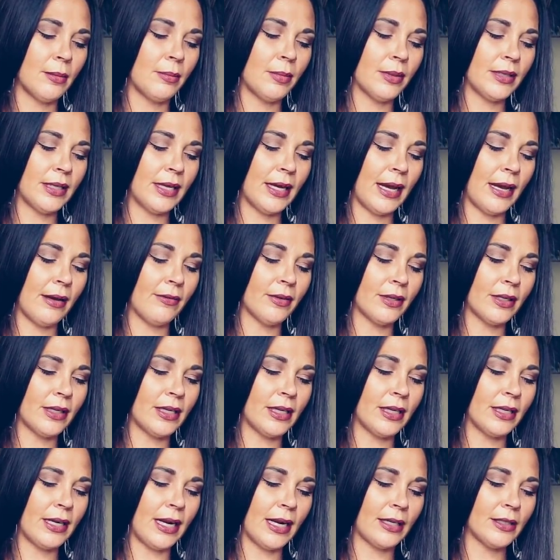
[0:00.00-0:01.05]
but they haven't
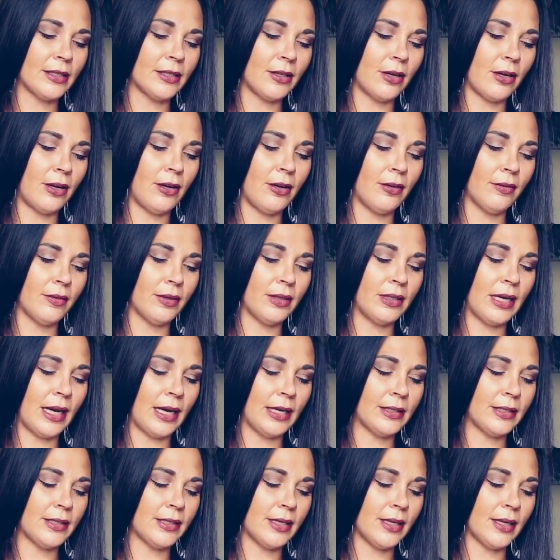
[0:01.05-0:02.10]
connected all of the
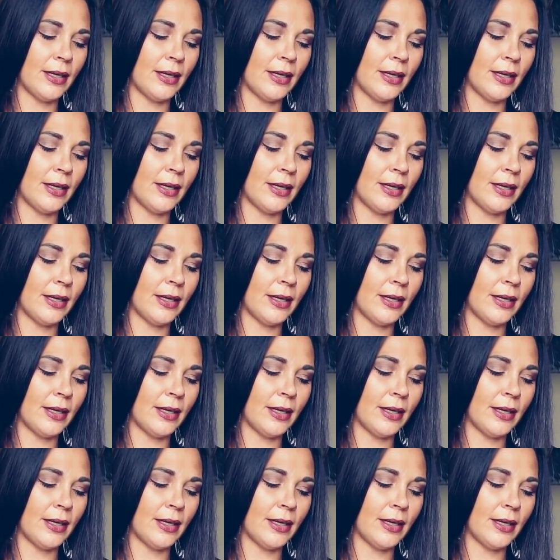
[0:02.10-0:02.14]
dots